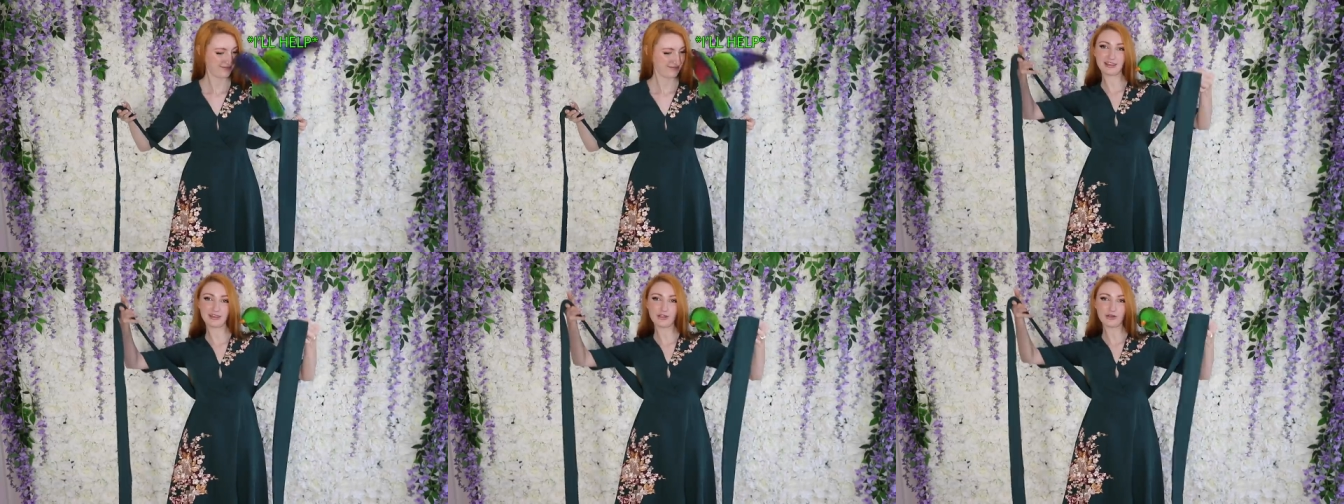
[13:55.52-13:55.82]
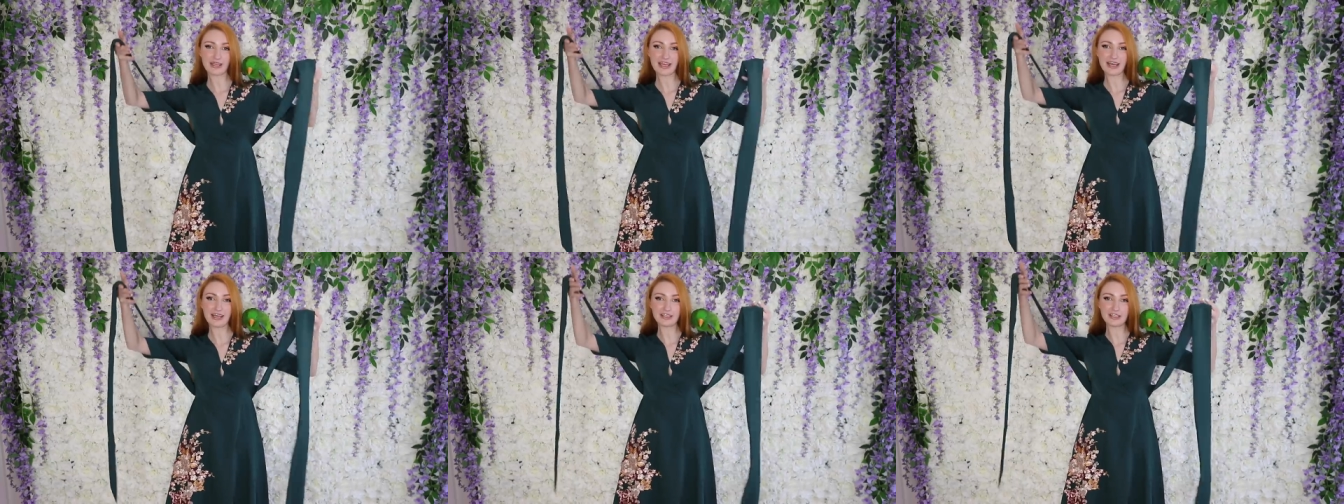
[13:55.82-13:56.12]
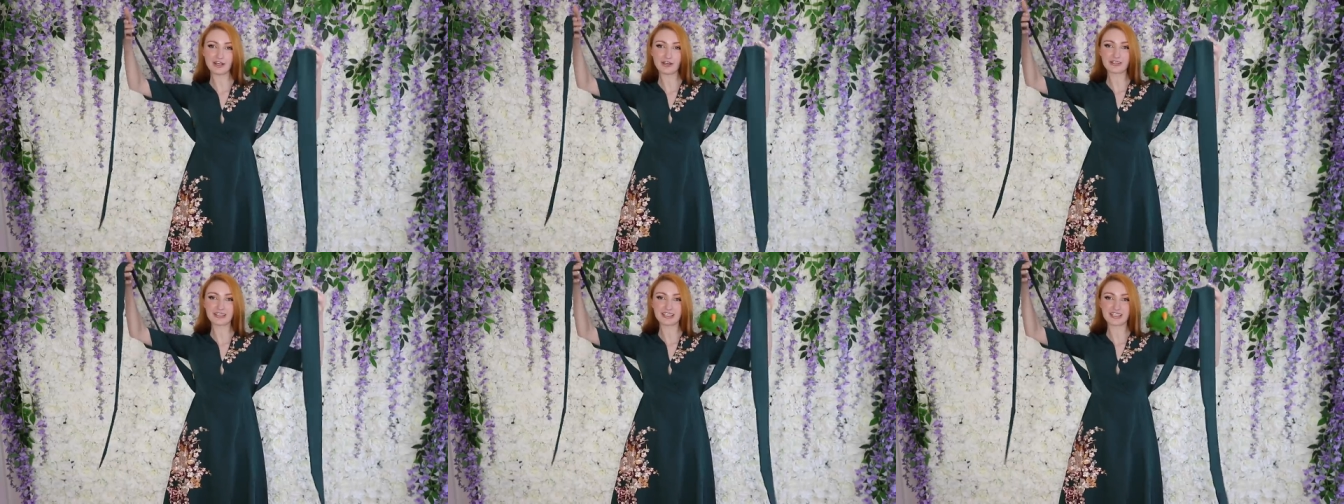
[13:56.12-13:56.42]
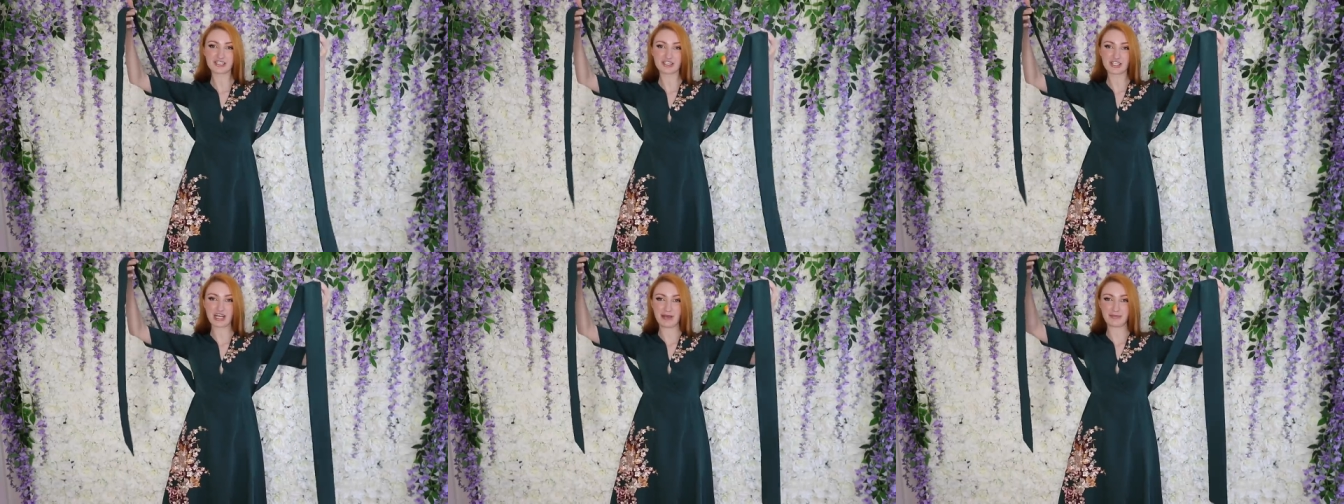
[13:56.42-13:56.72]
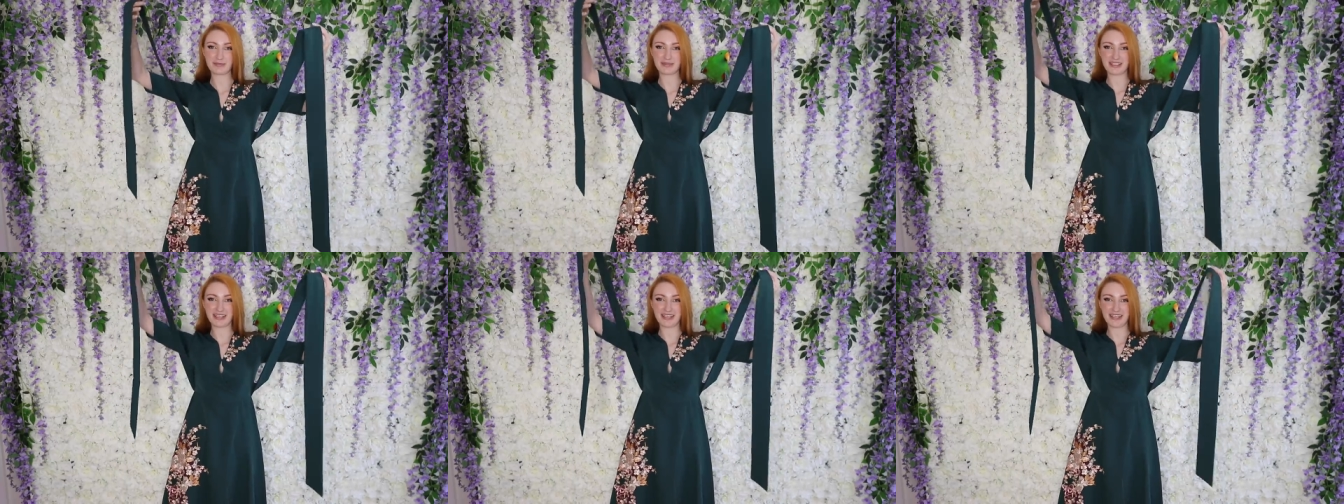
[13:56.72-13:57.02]
Look how long these
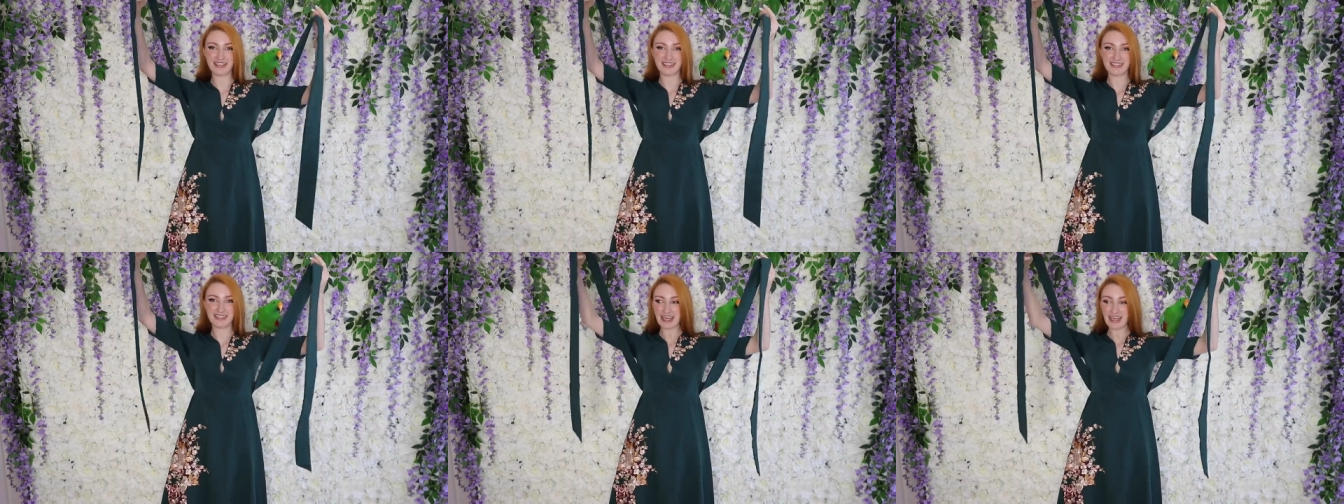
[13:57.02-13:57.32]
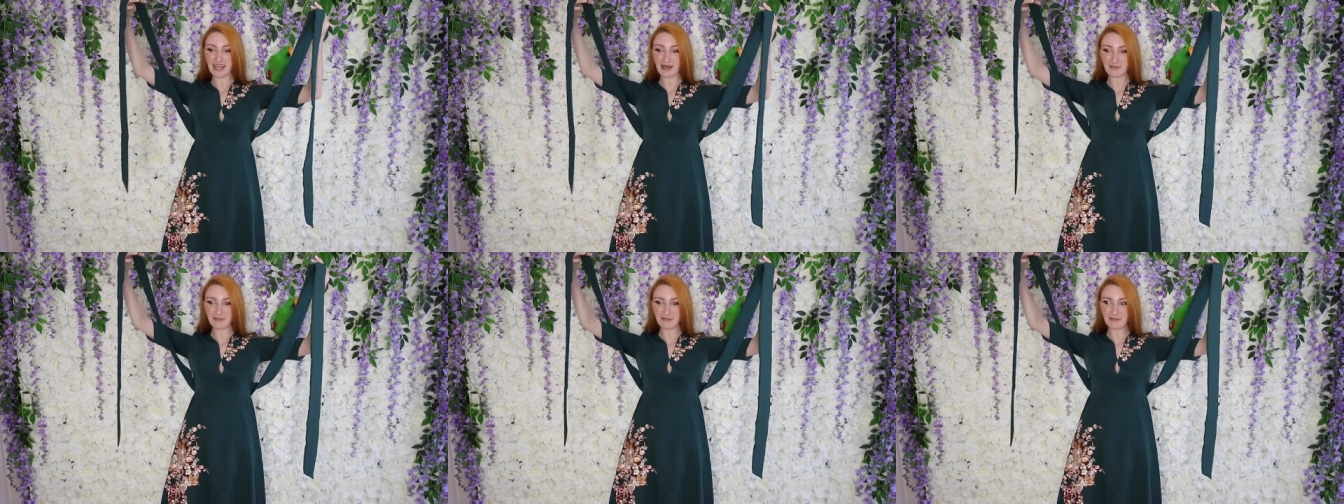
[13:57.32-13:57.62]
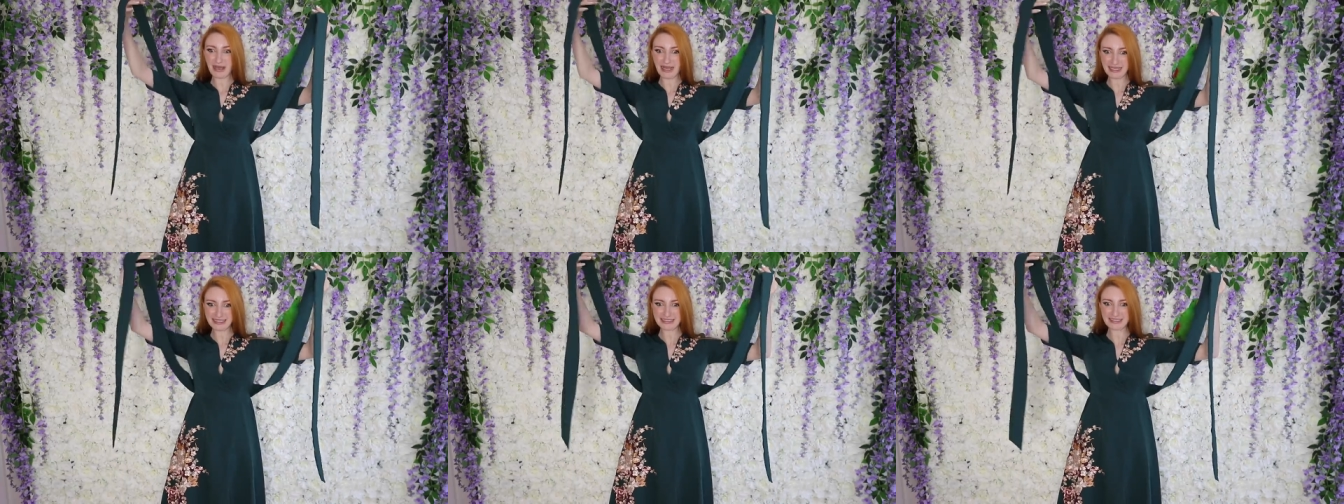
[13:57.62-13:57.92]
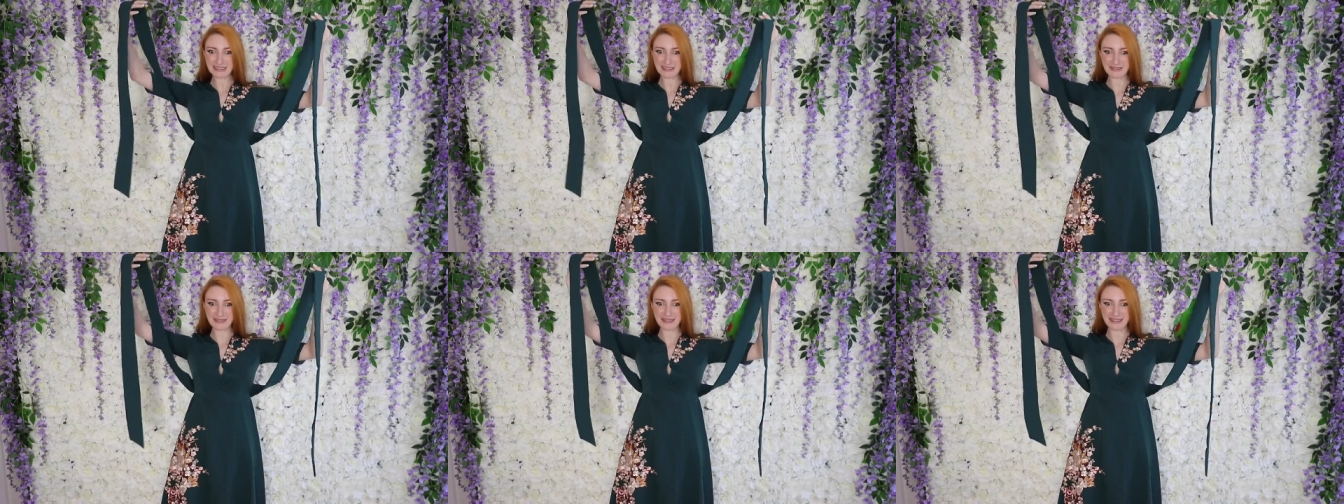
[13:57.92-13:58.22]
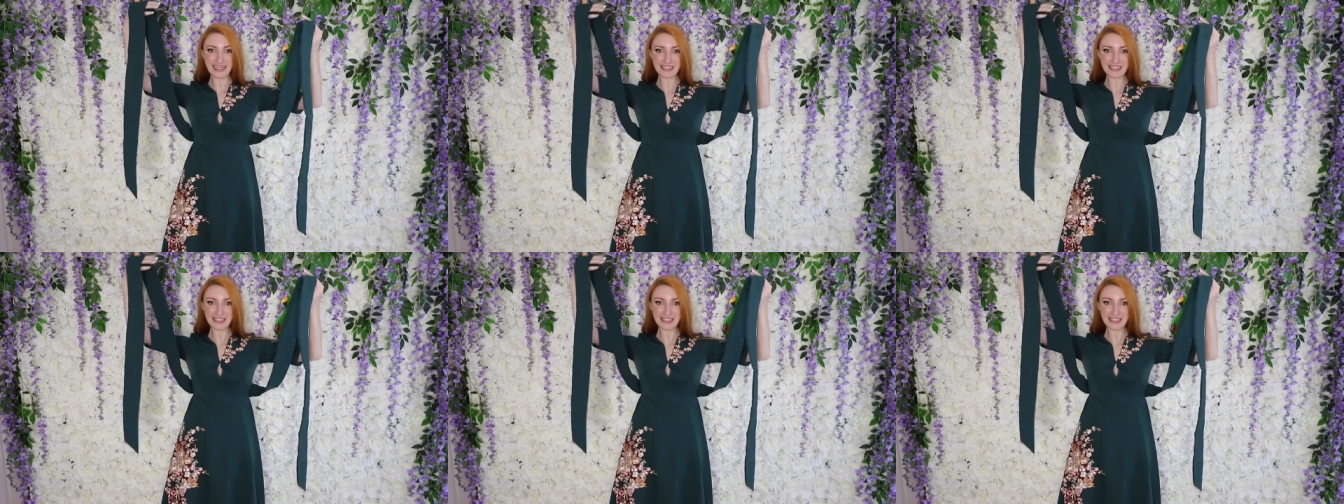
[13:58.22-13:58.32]
straps are. They are massive.